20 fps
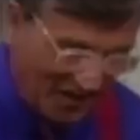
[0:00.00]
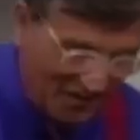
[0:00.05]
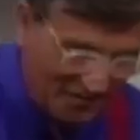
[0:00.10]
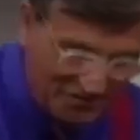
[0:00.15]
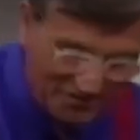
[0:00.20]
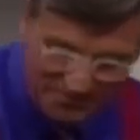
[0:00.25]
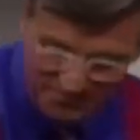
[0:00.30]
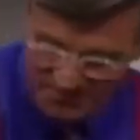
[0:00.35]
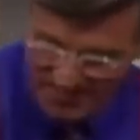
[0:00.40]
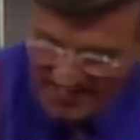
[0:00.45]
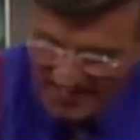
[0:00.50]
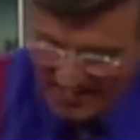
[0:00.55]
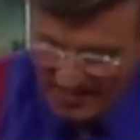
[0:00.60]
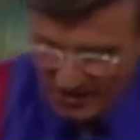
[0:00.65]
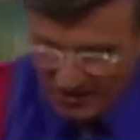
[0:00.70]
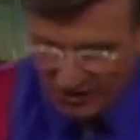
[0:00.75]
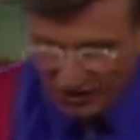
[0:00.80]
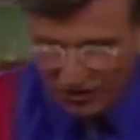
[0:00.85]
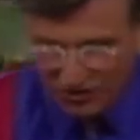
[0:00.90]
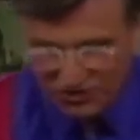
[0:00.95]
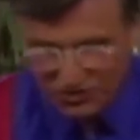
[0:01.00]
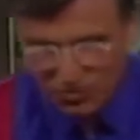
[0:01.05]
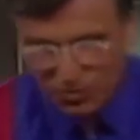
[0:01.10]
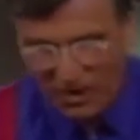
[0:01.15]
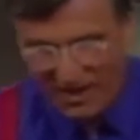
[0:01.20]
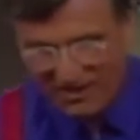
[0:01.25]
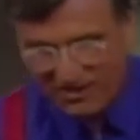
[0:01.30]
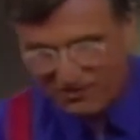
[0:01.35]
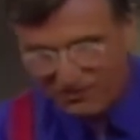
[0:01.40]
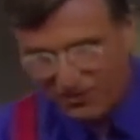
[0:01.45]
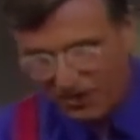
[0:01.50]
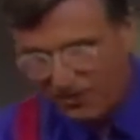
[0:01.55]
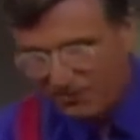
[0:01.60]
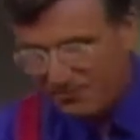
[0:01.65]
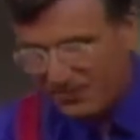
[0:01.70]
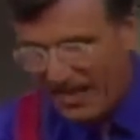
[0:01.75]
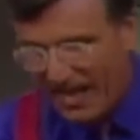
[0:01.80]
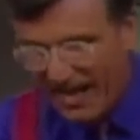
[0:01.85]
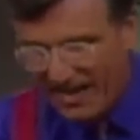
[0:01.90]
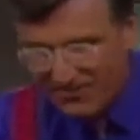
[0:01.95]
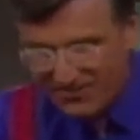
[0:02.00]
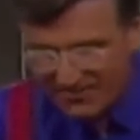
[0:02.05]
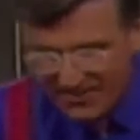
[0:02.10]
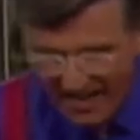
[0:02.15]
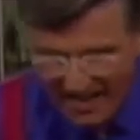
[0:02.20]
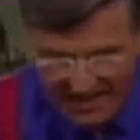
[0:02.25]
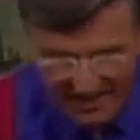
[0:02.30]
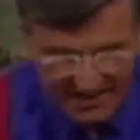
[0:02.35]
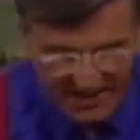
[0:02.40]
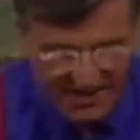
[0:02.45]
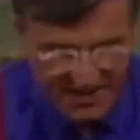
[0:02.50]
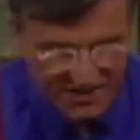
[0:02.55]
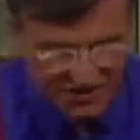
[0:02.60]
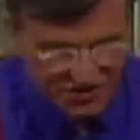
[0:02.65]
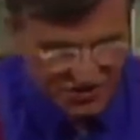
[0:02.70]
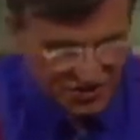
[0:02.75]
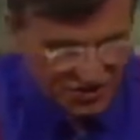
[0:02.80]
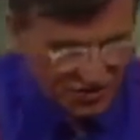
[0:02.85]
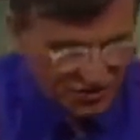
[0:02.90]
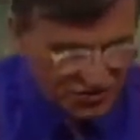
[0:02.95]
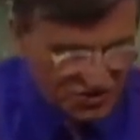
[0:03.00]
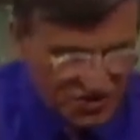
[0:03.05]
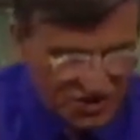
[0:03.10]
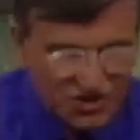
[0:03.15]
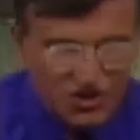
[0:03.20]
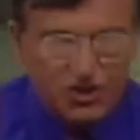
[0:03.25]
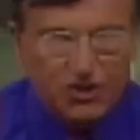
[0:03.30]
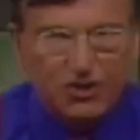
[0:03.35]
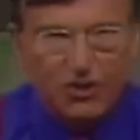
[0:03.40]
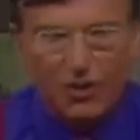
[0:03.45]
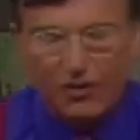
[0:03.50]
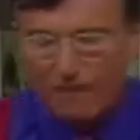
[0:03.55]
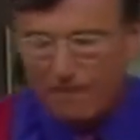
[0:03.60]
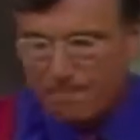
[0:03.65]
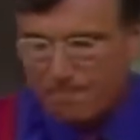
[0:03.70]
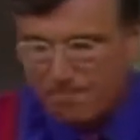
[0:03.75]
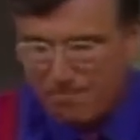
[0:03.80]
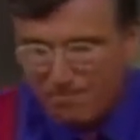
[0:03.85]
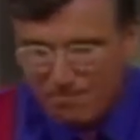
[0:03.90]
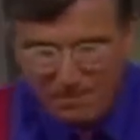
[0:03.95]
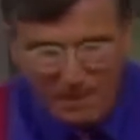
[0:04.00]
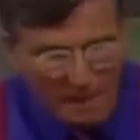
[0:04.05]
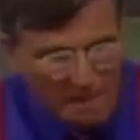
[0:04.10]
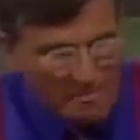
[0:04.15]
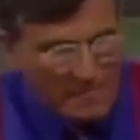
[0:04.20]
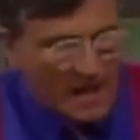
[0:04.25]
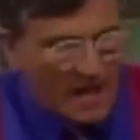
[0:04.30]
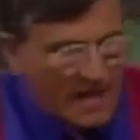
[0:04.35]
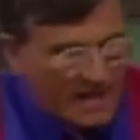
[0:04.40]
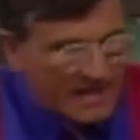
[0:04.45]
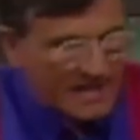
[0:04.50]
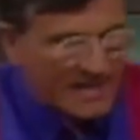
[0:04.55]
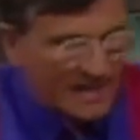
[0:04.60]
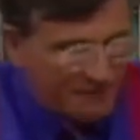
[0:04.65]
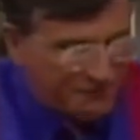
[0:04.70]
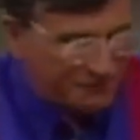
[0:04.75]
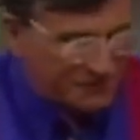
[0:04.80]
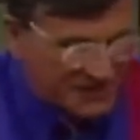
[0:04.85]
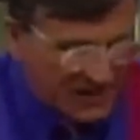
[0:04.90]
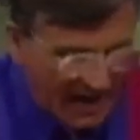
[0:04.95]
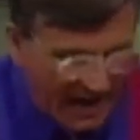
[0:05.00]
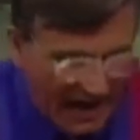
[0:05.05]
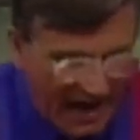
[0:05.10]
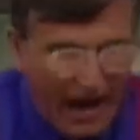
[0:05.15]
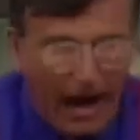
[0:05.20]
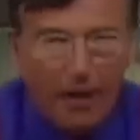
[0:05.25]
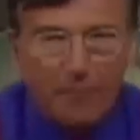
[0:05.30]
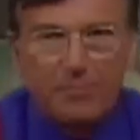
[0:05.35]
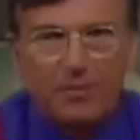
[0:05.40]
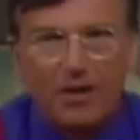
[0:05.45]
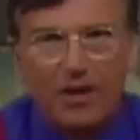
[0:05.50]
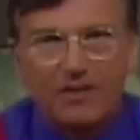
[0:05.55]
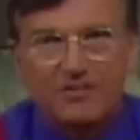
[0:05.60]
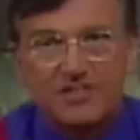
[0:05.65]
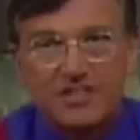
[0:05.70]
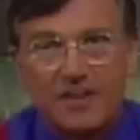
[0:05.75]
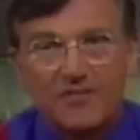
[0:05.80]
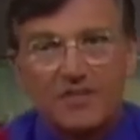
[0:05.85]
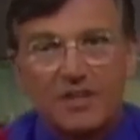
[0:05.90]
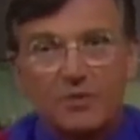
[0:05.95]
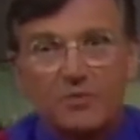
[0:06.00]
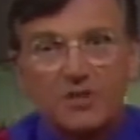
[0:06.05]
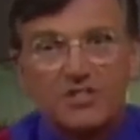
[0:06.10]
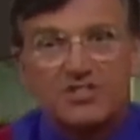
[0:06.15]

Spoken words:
off, looks wonderful, and that is used as a sort of lift up of something